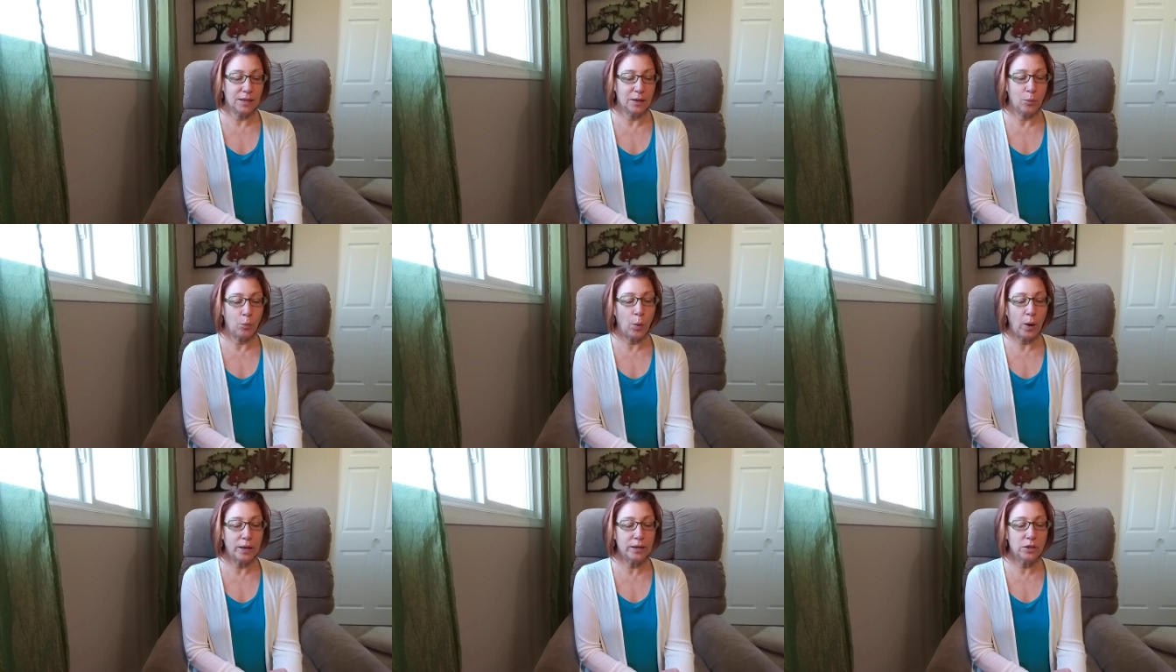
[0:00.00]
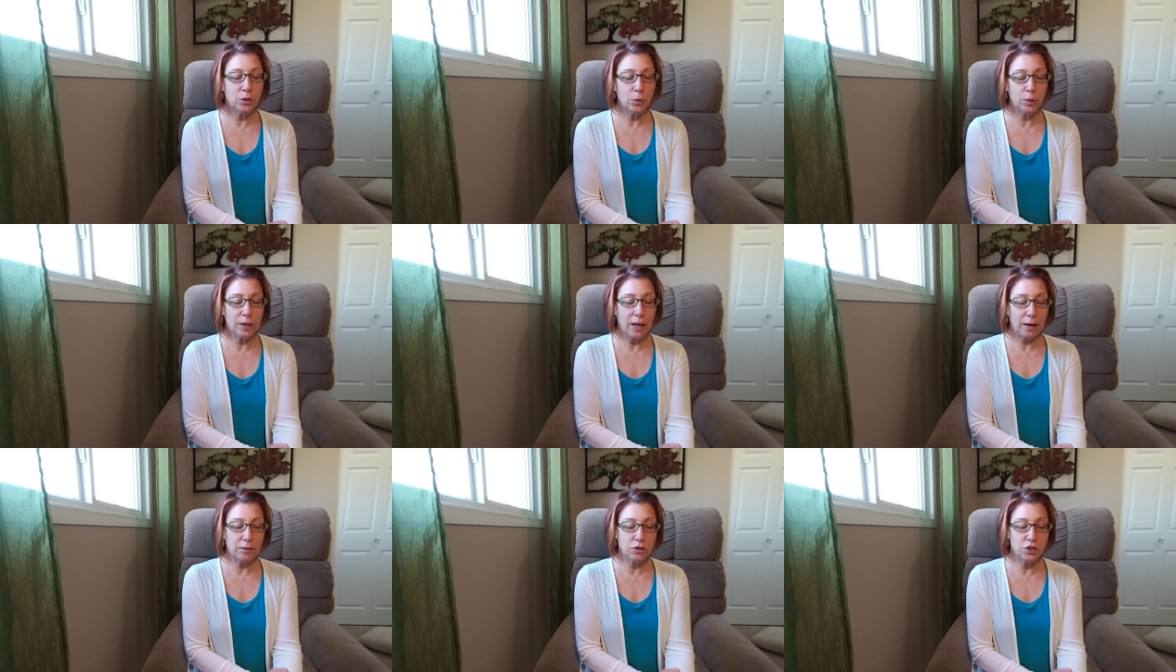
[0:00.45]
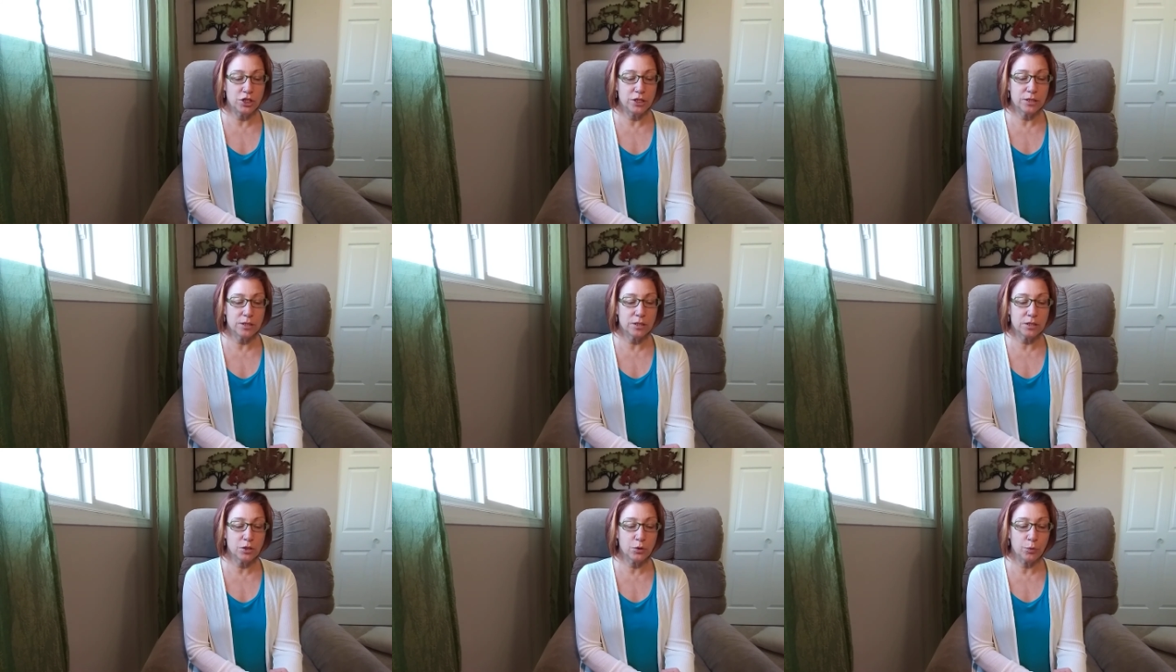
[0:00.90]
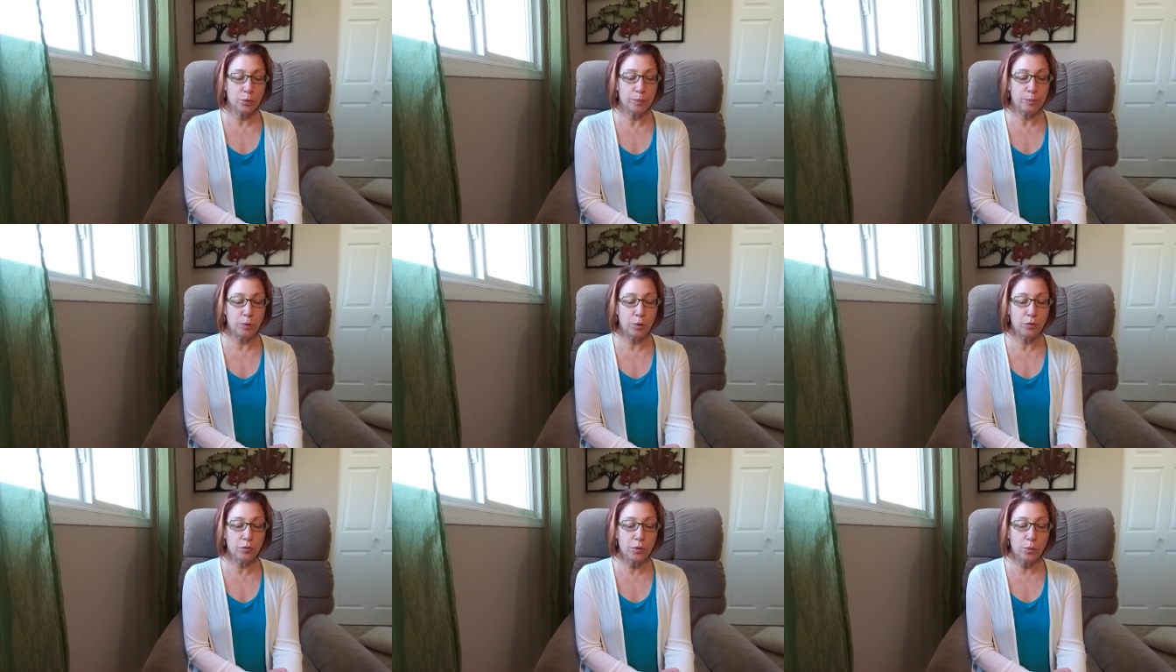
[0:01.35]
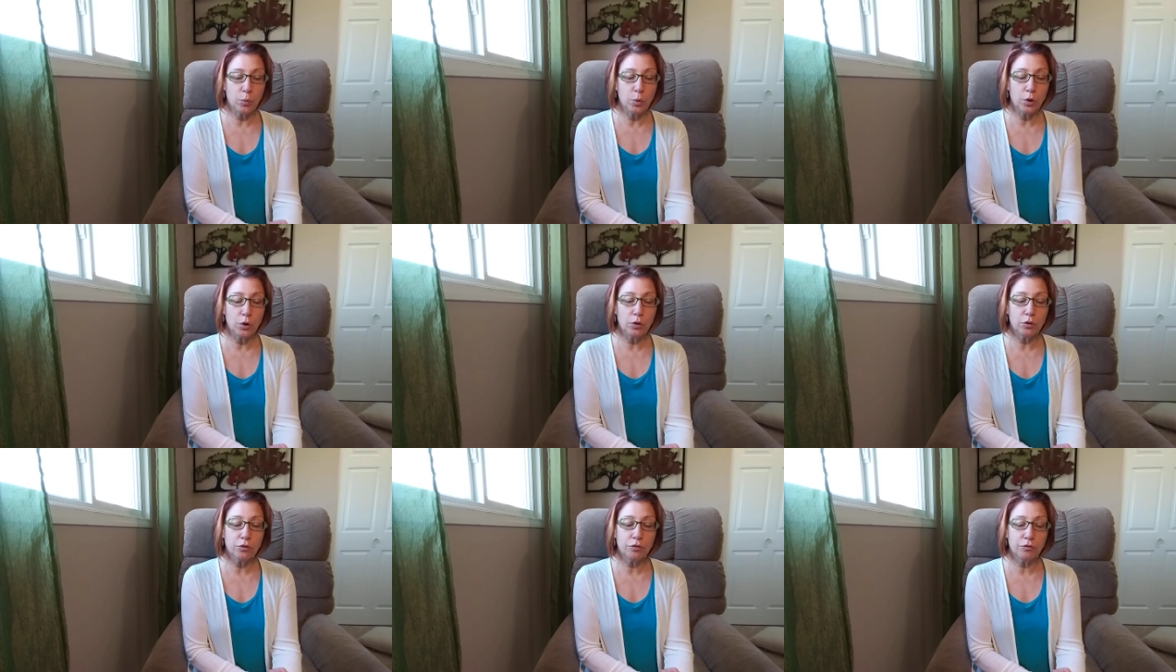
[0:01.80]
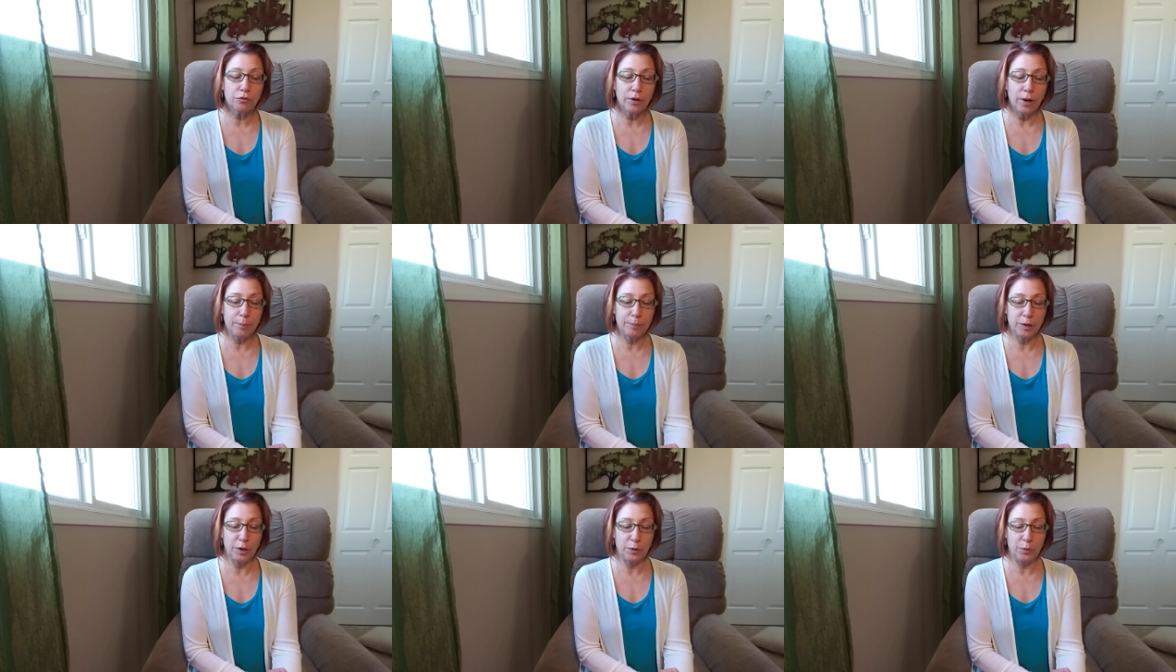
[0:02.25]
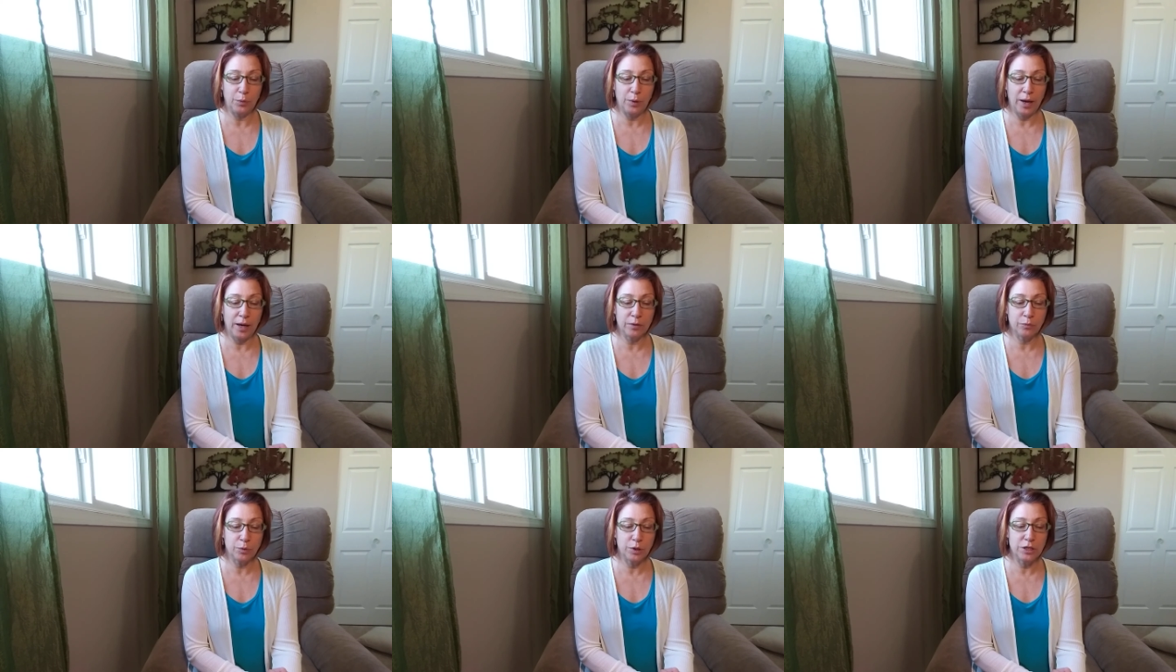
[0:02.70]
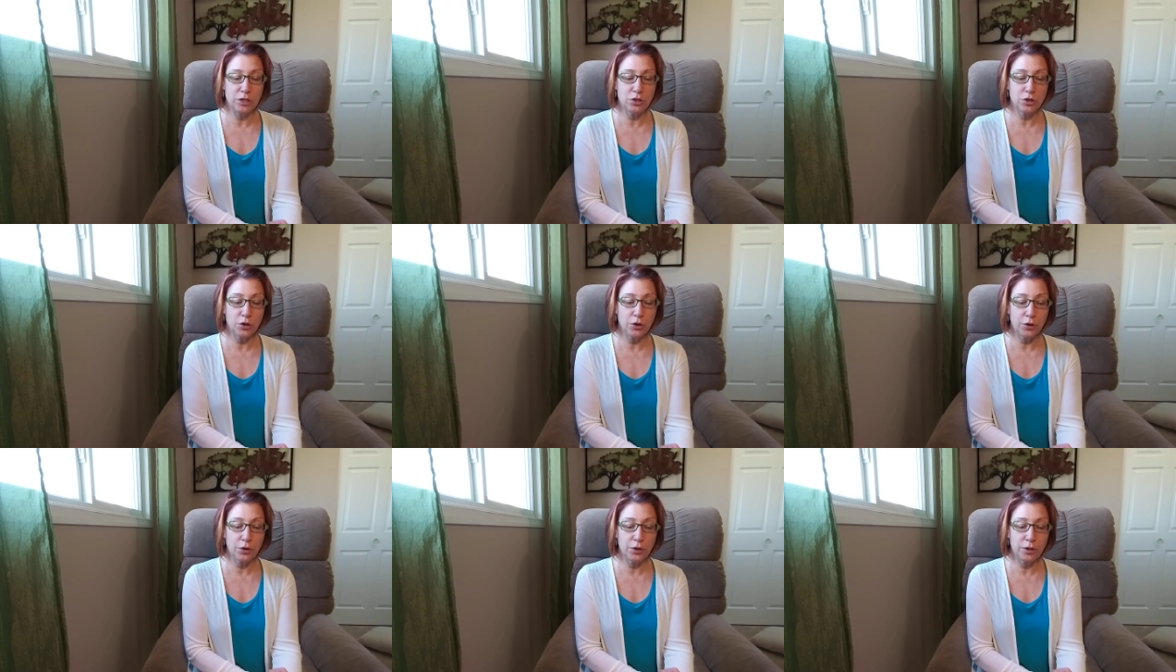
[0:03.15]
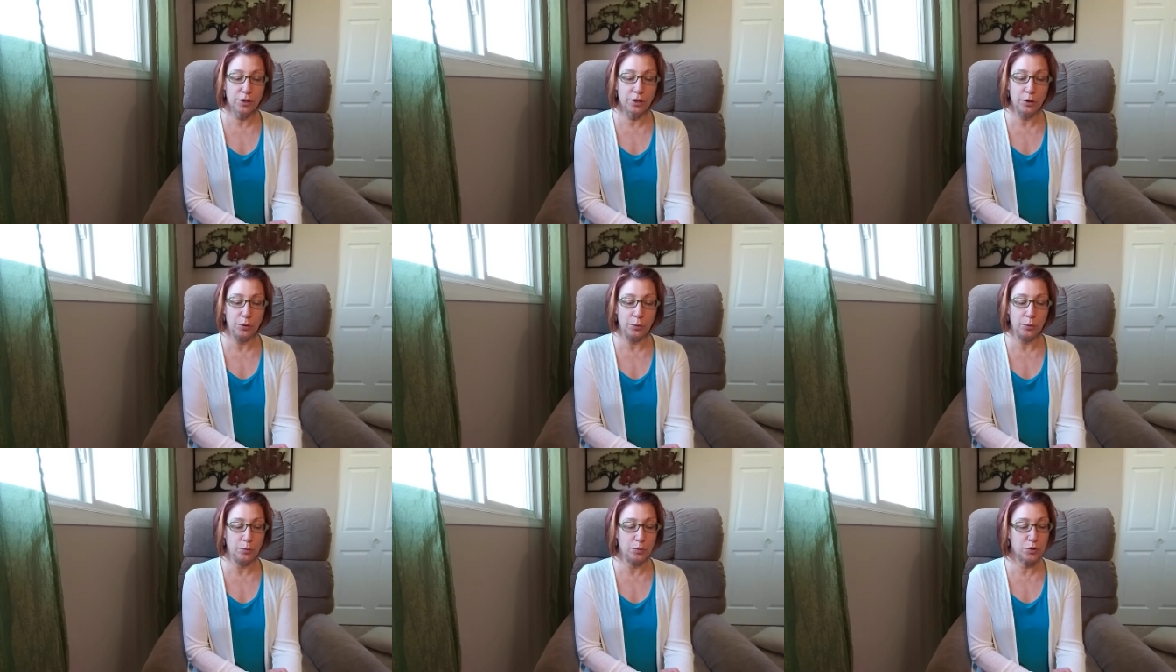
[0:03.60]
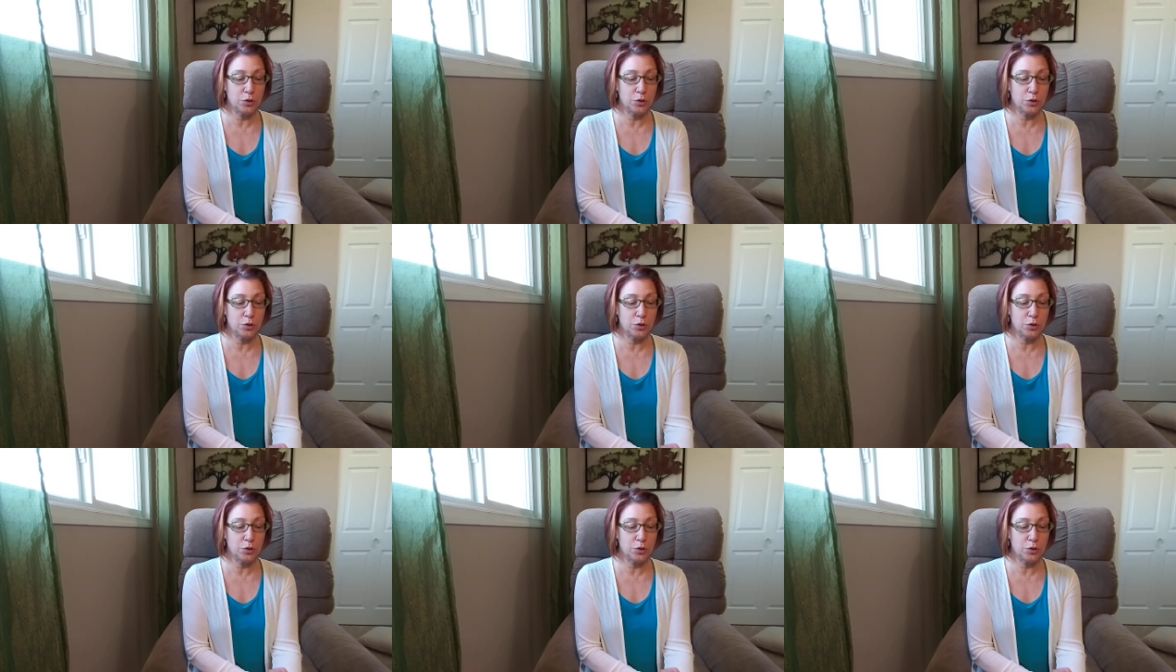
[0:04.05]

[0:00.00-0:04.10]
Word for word: when you allow Jesus to remove the world from you and return you